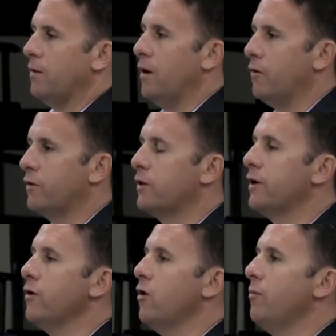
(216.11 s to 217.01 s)
No,
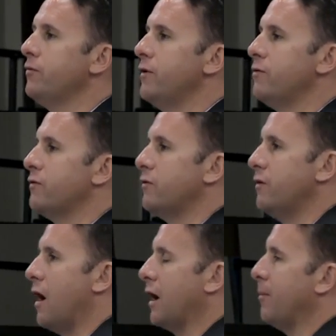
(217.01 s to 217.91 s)
declared homestead is just a
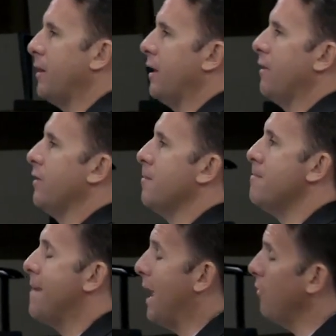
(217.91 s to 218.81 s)
document, and the
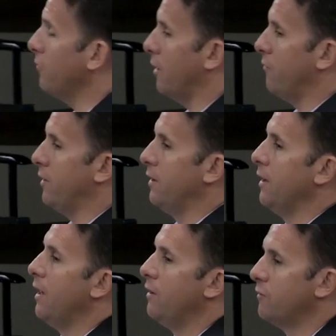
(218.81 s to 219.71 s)
amount of it
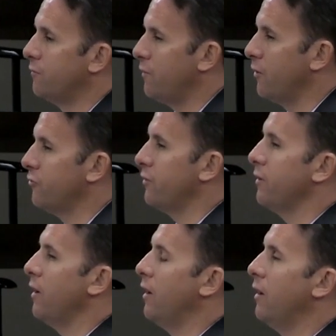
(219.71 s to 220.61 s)
is a
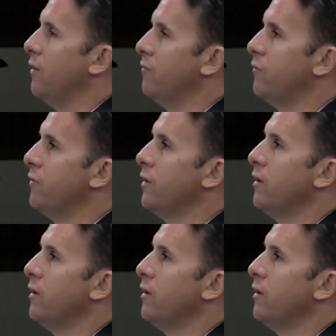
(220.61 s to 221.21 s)
function of,